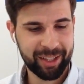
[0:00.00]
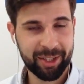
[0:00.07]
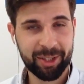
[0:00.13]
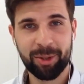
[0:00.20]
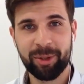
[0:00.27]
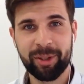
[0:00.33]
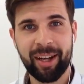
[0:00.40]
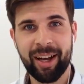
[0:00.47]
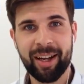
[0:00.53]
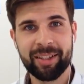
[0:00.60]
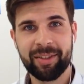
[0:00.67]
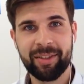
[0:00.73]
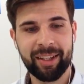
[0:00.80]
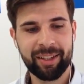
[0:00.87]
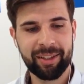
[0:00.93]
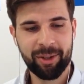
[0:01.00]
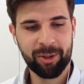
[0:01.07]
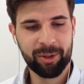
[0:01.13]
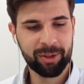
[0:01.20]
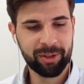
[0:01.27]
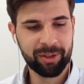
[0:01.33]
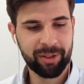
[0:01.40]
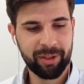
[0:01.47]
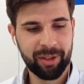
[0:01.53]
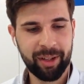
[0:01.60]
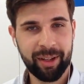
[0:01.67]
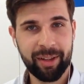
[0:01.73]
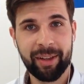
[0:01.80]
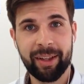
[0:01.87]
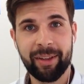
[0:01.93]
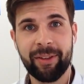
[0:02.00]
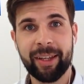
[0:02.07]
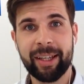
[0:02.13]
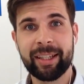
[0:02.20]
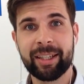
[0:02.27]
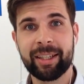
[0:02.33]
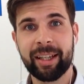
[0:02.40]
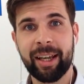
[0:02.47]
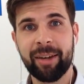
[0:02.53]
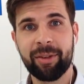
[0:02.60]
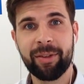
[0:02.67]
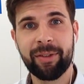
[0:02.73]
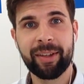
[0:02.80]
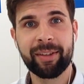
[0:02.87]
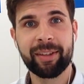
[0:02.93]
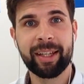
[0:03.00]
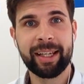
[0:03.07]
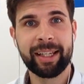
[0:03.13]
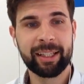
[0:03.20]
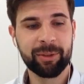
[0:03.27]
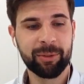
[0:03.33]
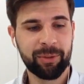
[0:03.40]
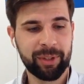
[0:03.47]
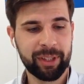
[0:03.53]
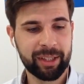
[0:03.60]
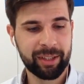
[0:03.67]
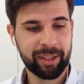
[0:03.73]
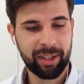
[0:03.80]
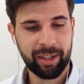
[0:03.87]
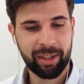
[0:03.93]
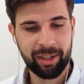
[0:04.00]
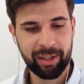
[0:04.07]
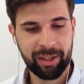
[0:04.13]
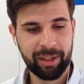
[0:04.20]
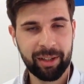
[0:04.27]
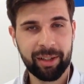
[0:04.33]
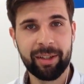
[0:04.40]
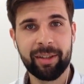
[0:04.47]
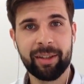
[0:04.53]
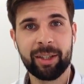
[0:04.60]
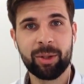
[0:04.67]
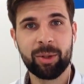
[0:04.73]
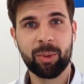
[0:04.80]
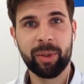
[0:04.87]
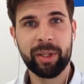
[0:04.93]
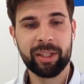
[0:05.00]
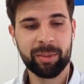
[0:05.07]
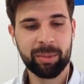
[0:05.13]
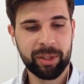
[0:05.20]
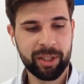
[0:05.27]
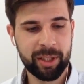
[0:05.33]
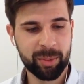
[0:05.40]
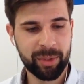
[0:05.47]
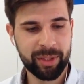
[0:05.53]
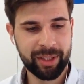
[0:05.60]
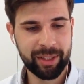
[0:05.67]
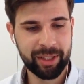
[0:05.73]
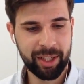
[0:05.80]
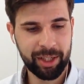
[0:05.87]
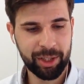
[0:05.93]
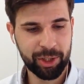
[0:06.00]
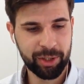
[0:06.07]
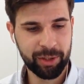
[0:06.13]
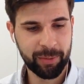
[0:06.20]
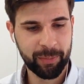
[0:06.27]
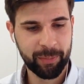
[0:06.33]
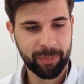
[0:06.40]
Sorry guys, that is everything that I can fit in the 20 minutes presentation.